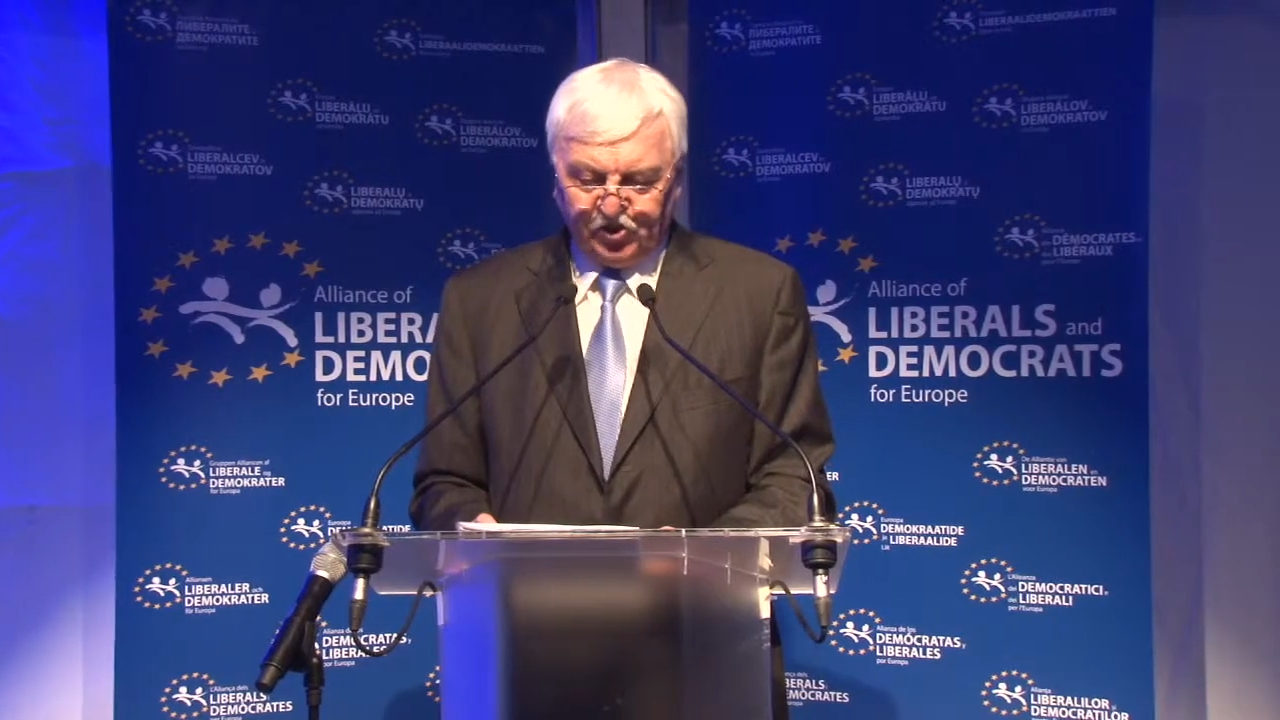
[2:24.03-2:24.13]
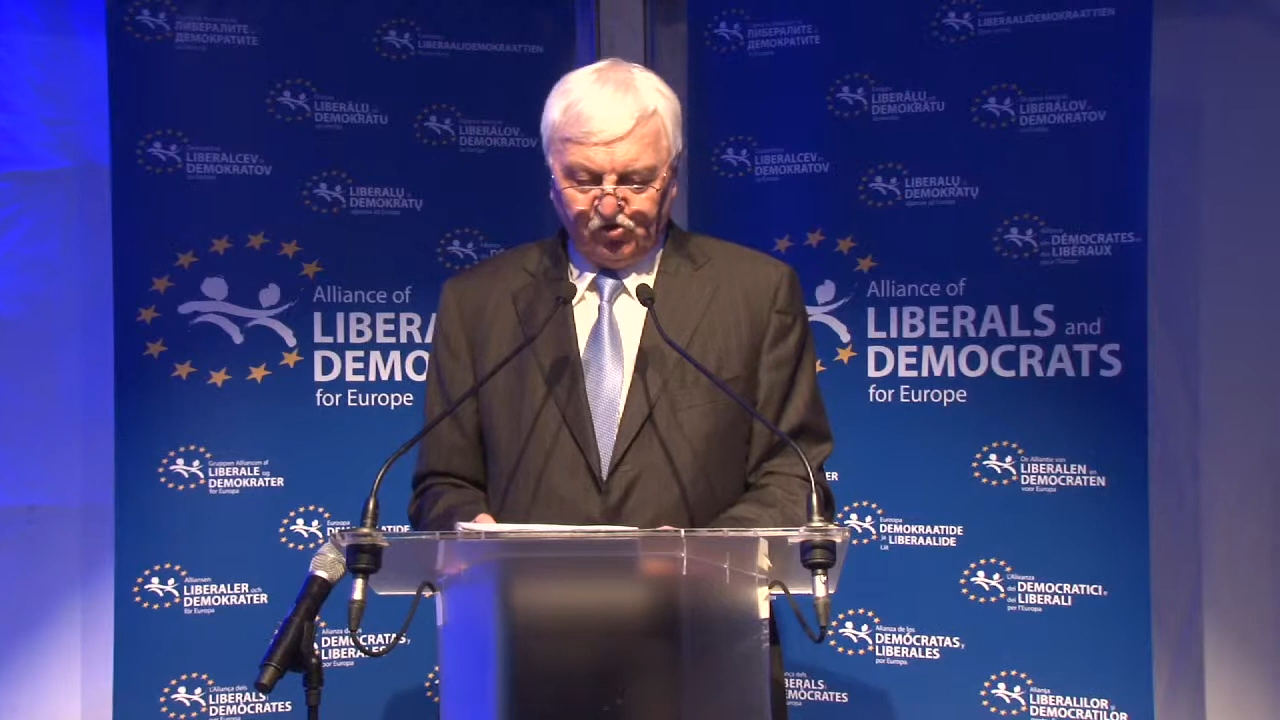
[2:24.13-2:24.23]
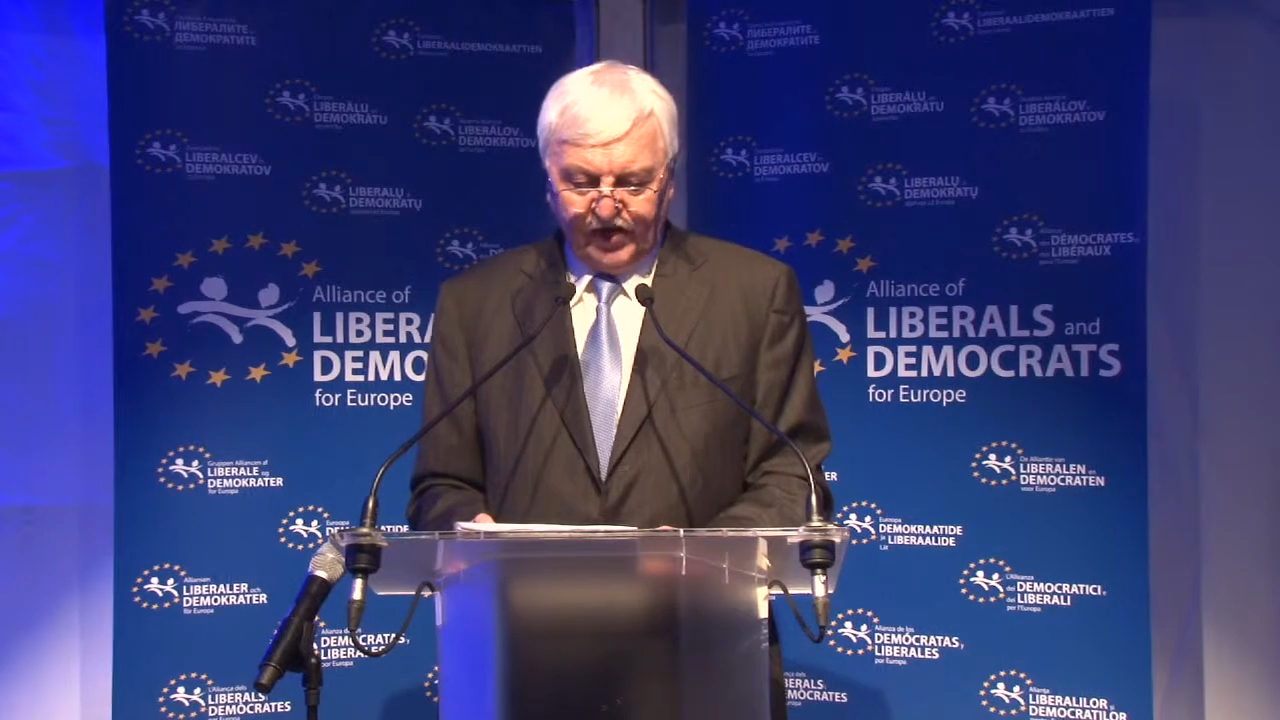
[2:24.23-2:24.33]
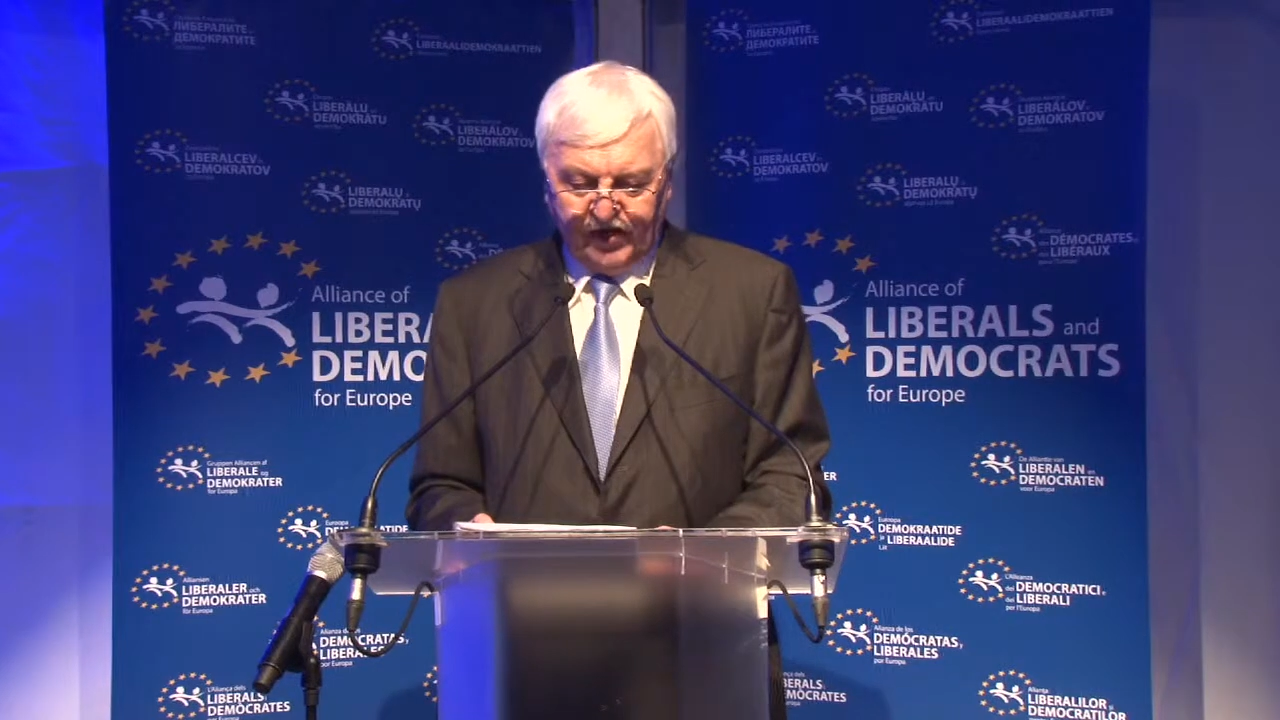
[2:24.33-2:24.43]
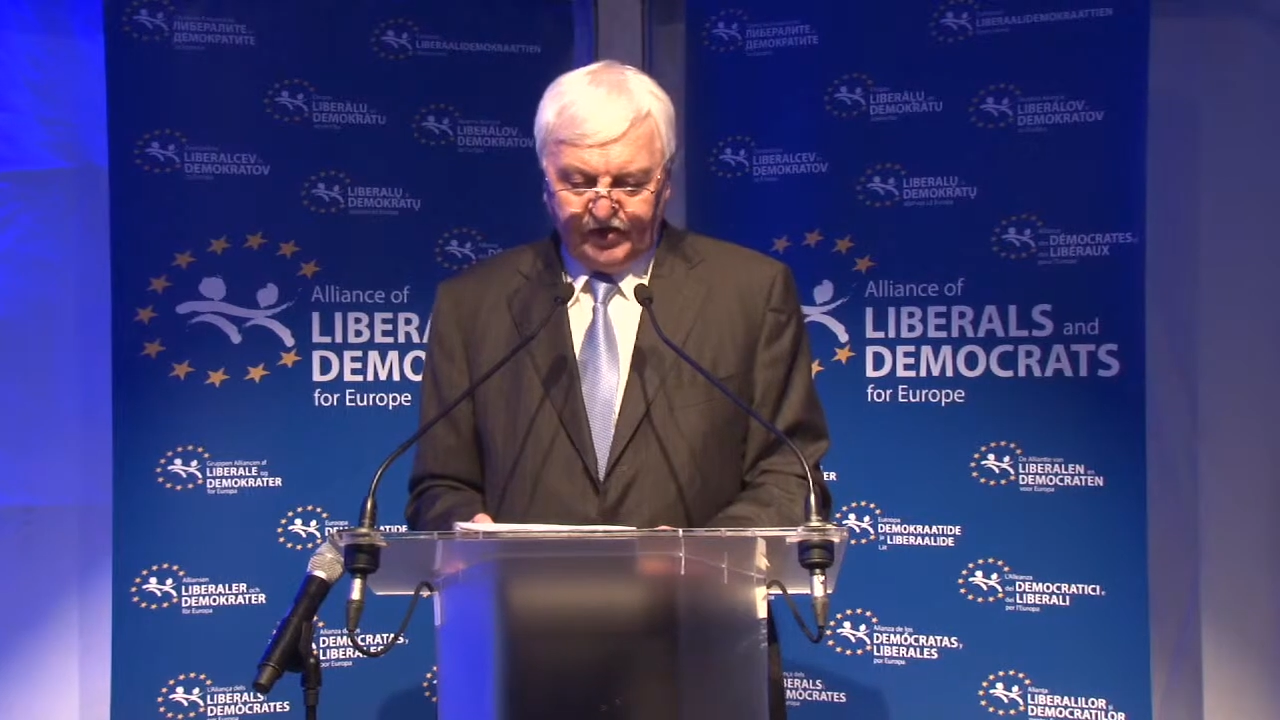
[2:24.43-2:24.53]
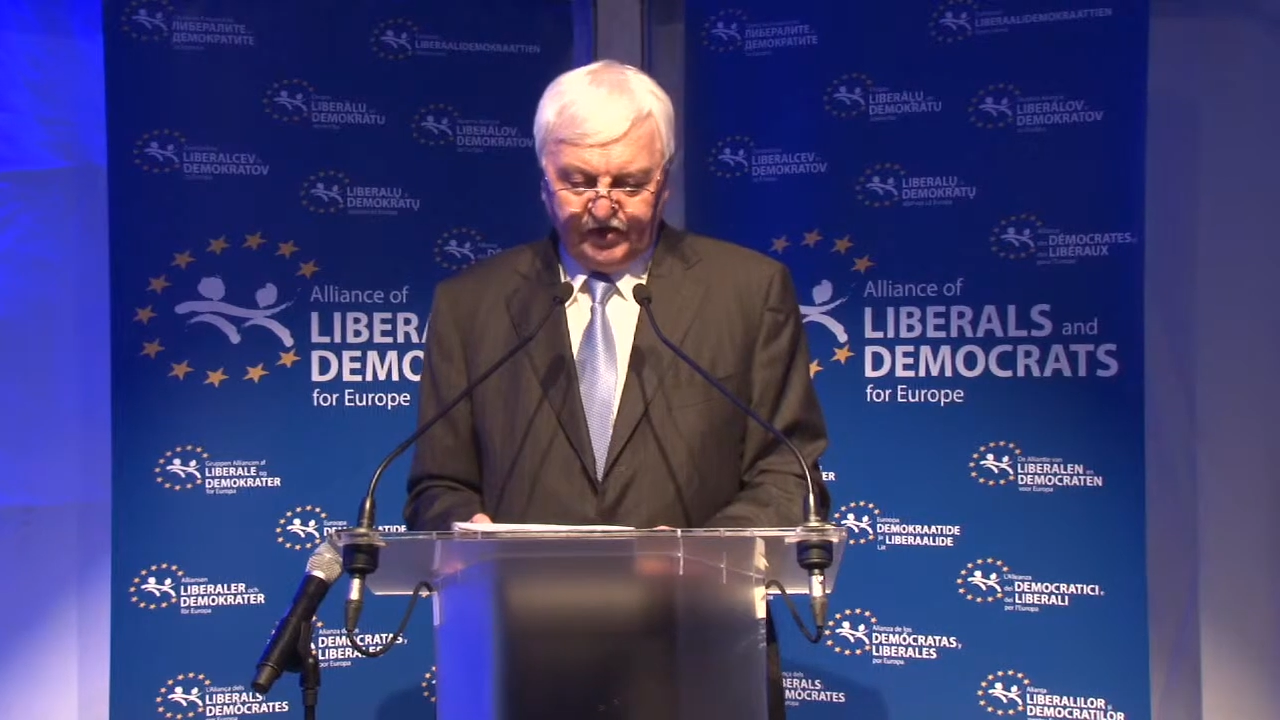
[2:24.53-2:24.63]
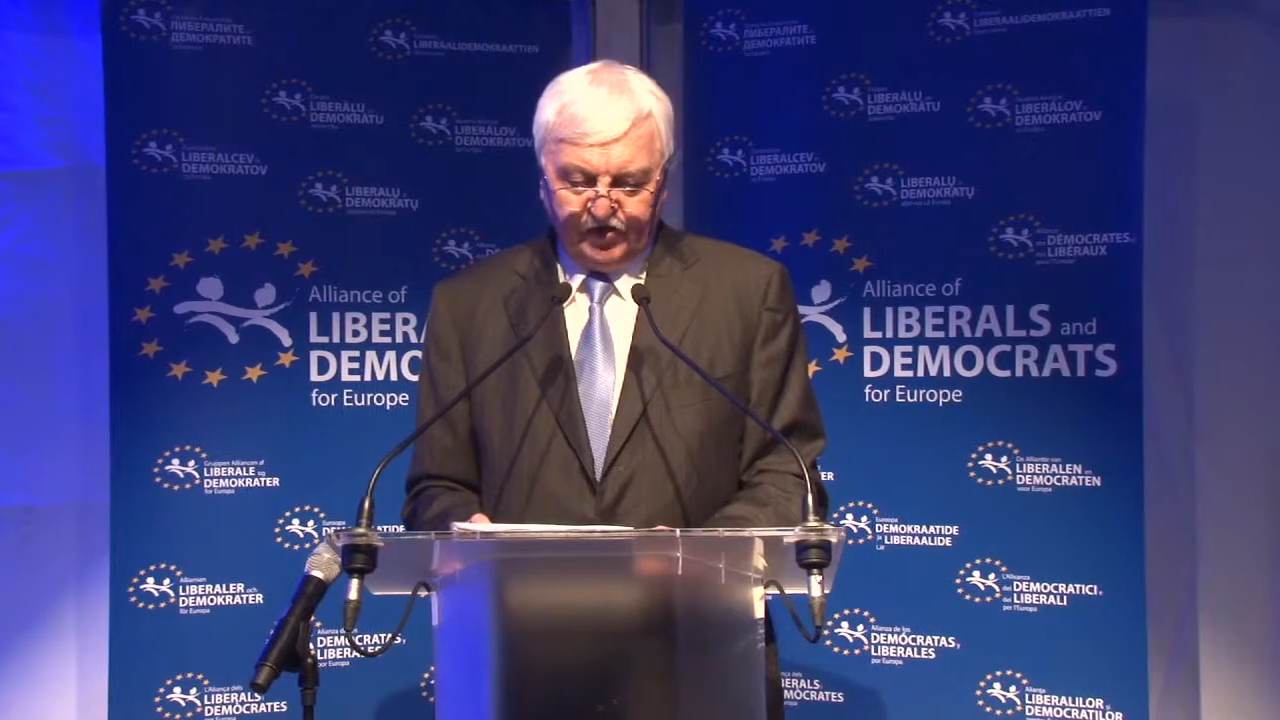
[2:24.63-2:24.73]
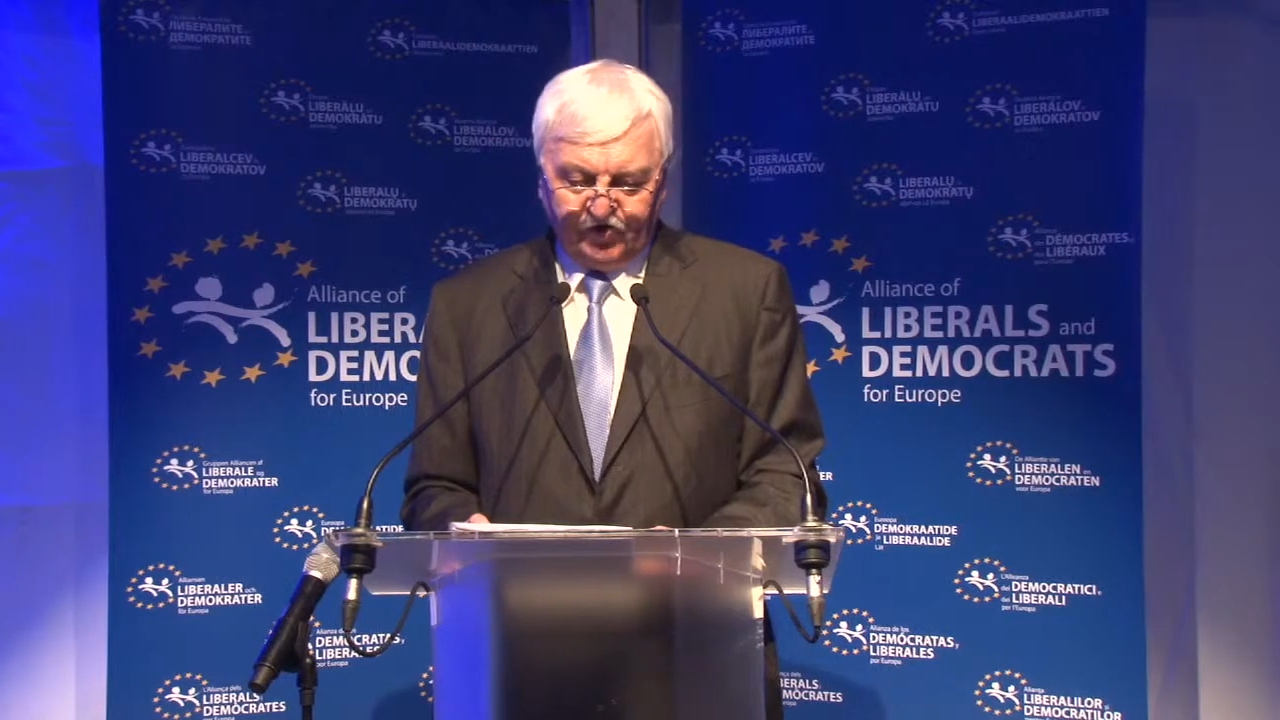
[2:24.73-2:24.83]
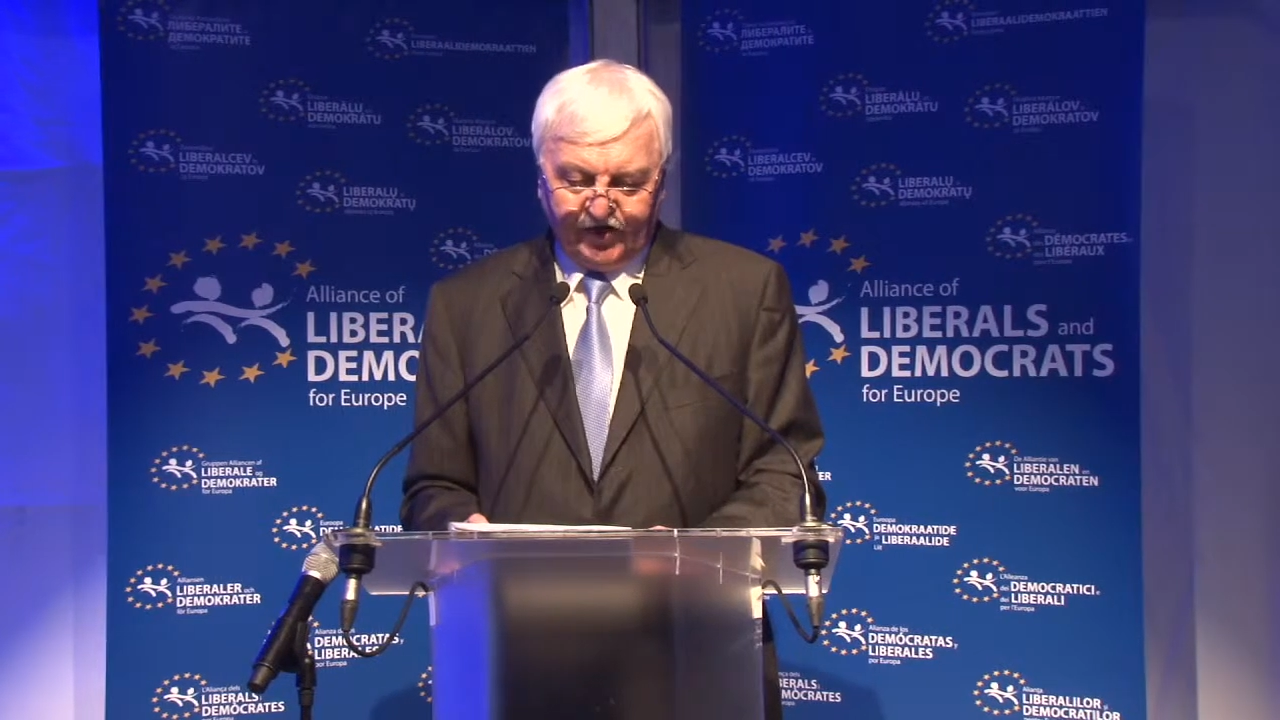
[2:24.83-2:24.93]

creating a